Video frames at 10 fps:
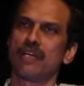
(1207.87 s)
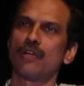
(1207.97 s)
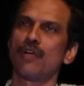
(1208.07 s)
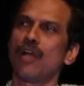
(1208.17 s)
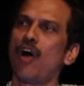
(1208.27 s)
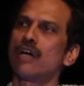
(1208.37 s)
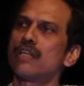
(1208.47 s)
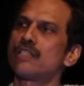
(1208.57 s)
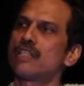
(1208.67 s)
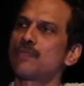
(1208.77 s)
you know long
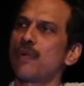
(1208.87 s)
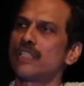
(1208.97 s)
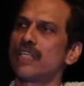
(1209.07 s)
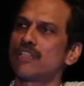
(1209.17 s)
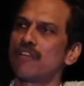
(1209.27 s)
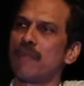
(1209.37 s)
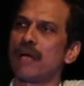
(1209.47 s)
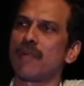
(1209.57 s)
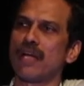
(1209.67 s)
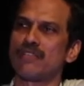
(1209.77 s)
distance projects of
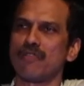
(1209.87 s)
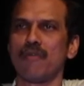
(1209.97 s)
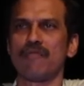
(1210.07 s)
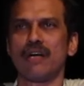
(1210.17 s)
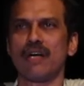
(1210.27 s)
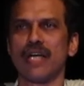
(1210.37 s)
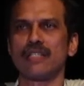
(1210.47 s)
pipelines from uh,